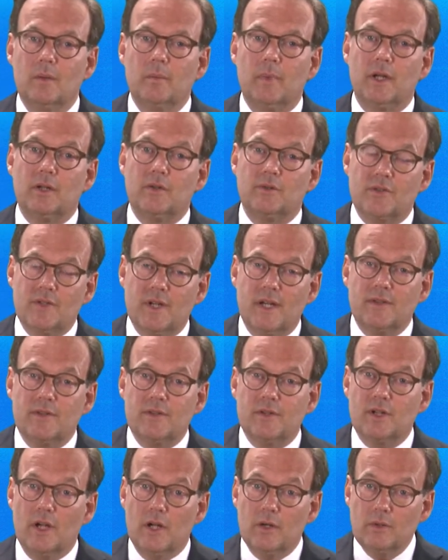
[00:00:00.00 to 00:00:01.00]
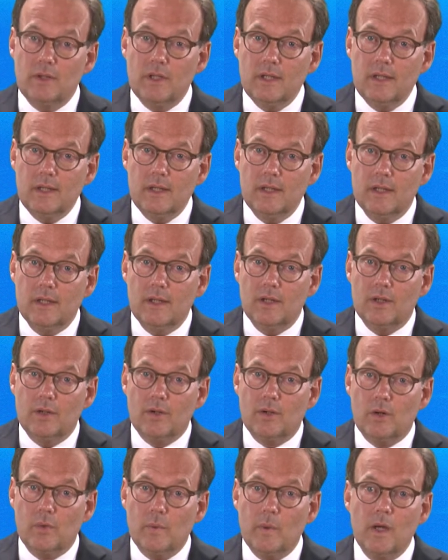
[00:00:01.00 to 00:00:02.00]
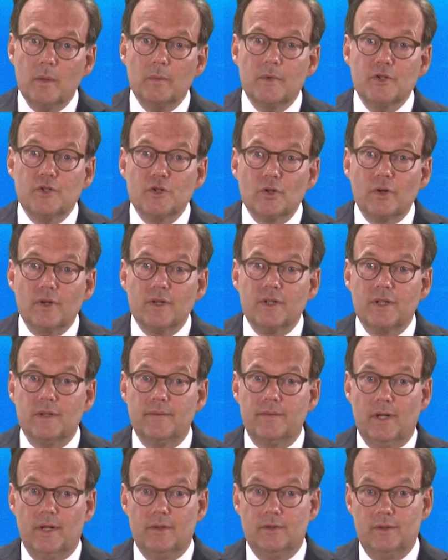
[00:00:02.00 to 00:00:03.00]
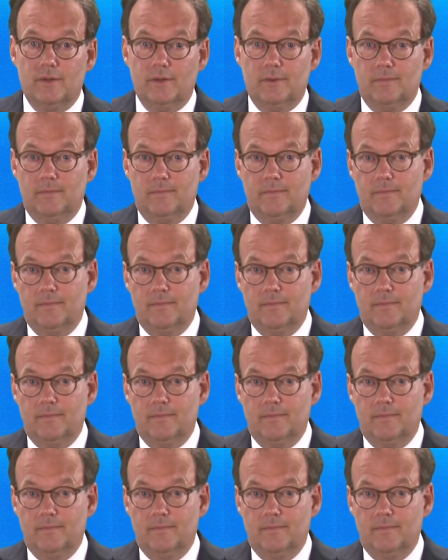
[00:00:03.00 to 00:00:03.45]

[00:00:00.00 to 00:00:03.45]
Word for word: By consensus only, or will a majority vote do?